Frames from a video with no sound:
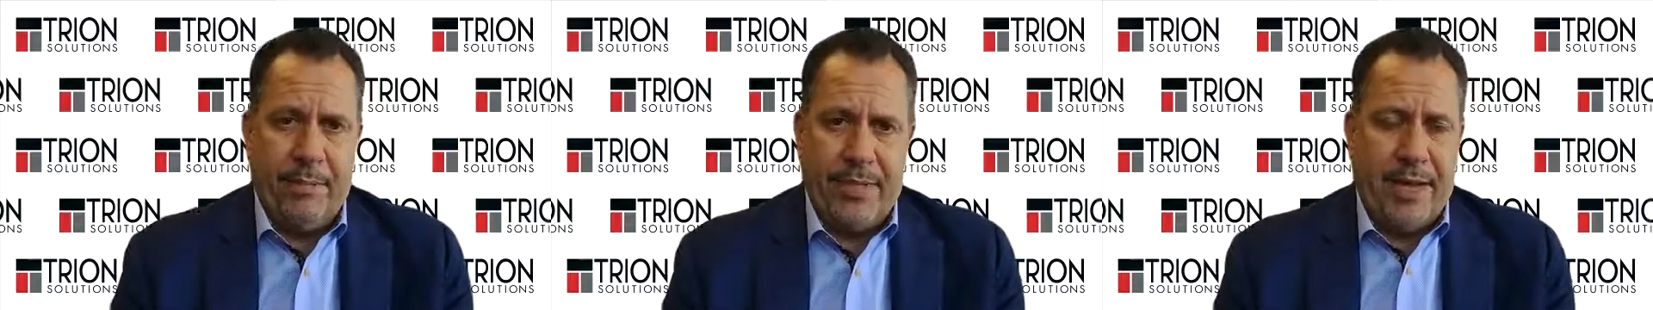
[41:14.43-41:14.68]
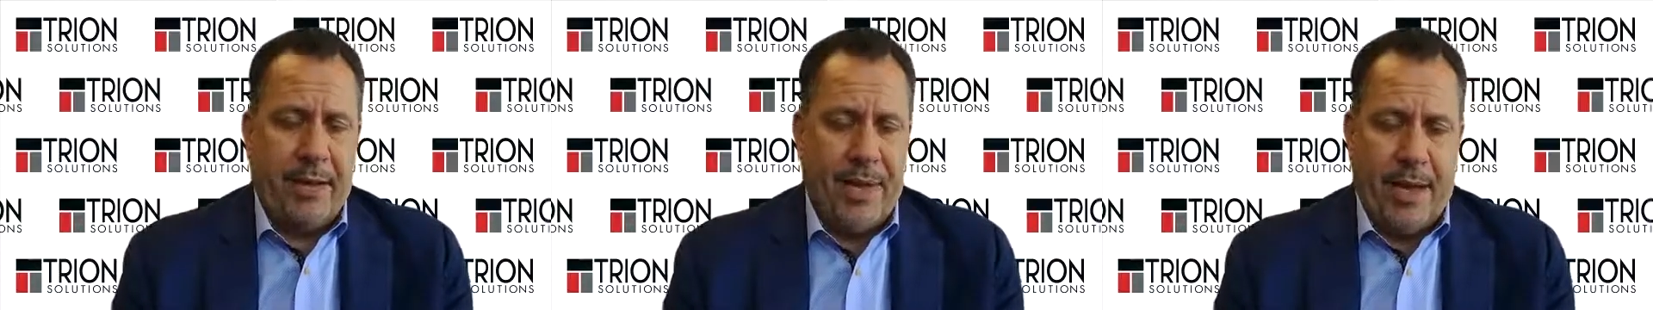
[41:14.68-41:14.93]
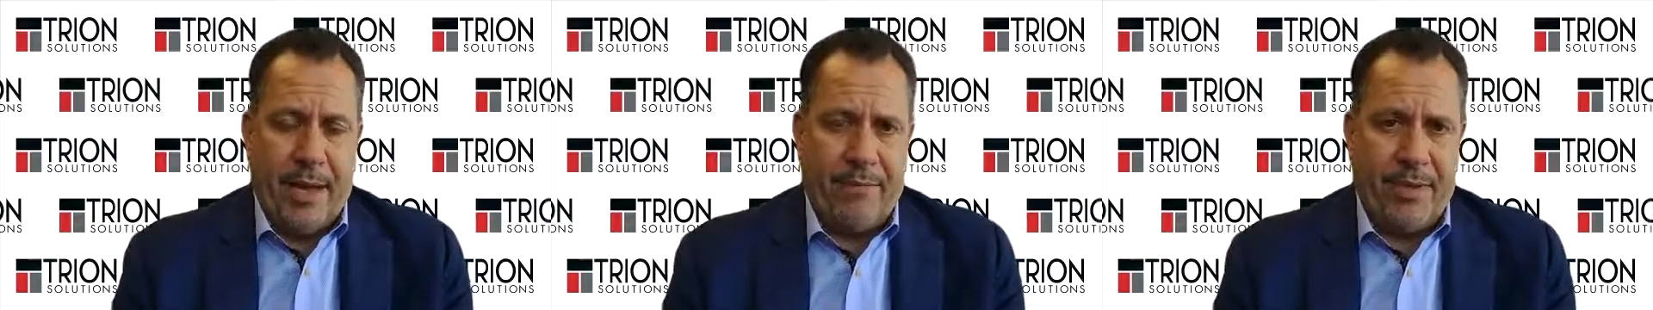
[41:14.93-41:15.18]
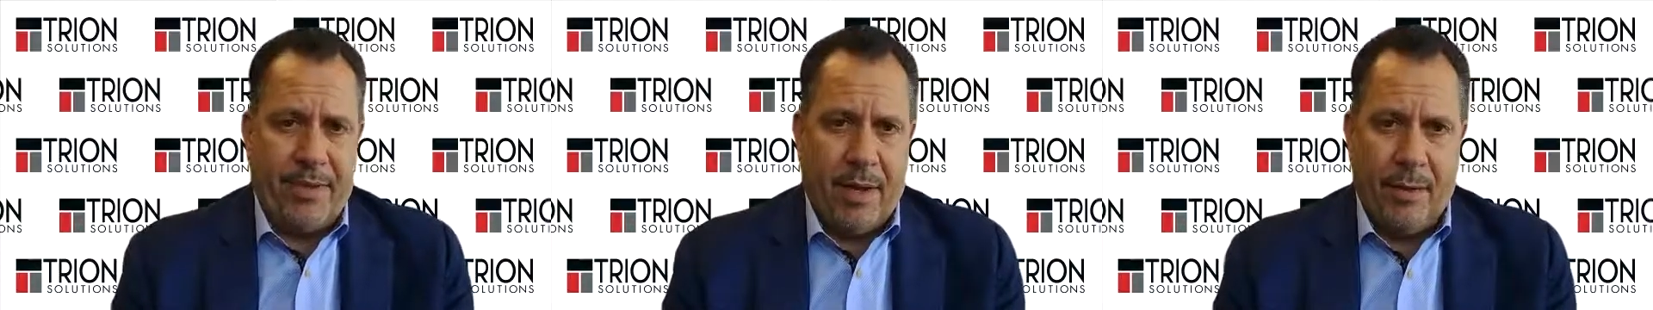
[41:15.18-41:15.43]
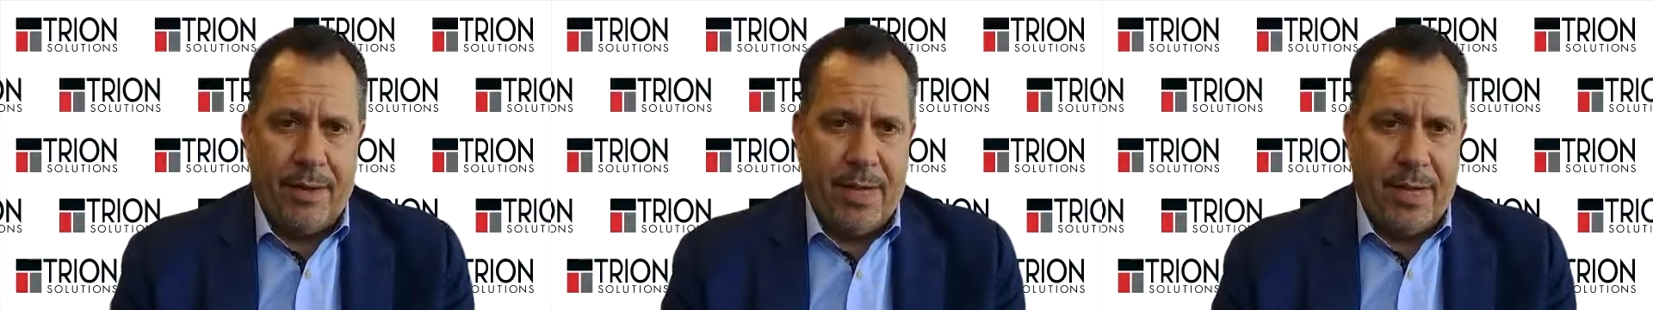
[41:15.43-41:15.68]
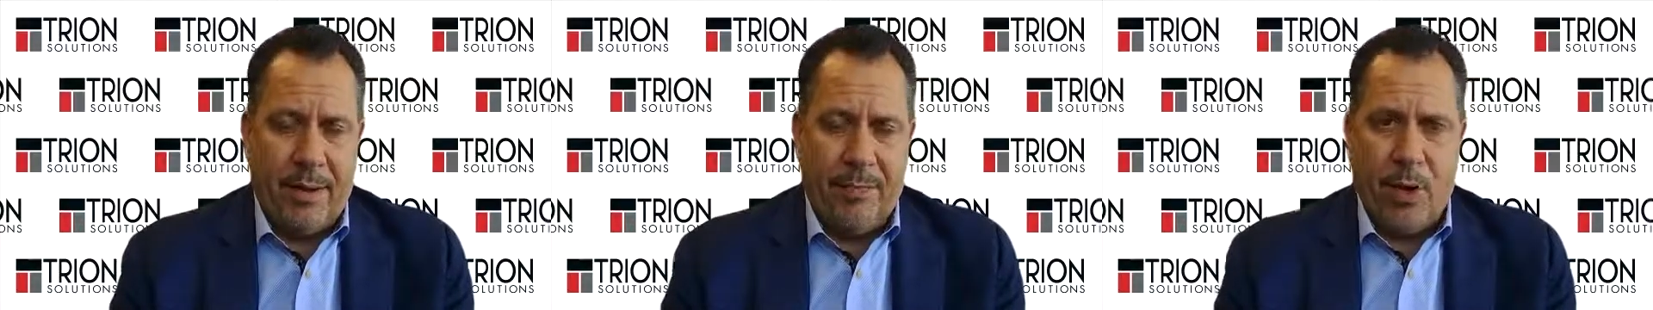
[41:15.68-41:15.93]
time and a half, double
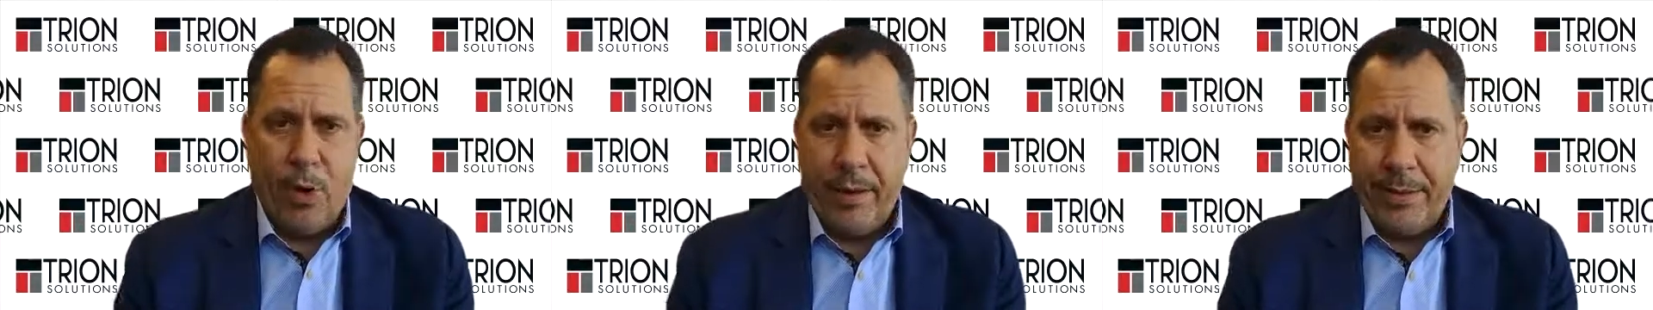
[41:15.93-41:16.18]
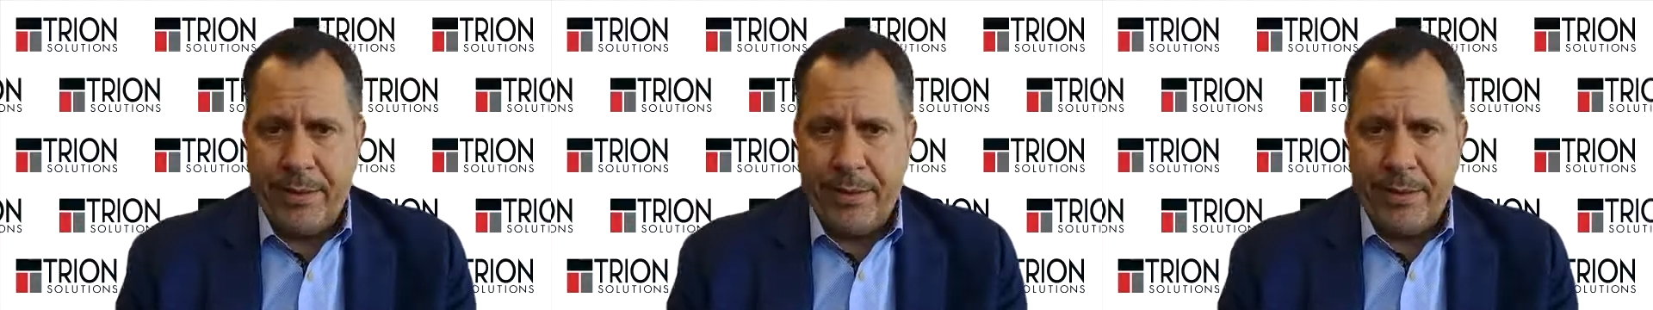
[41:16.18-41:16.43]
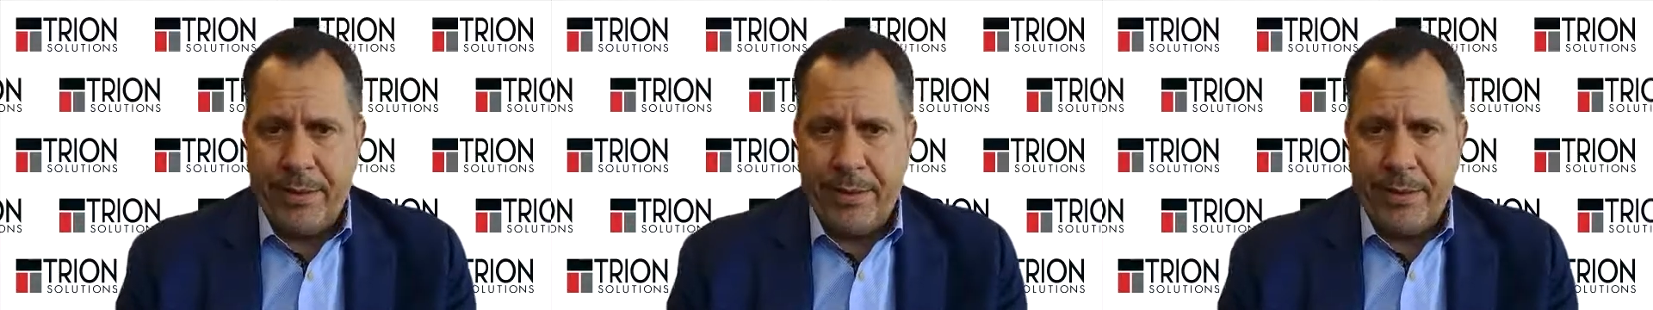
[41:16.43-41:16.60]
time, bonus,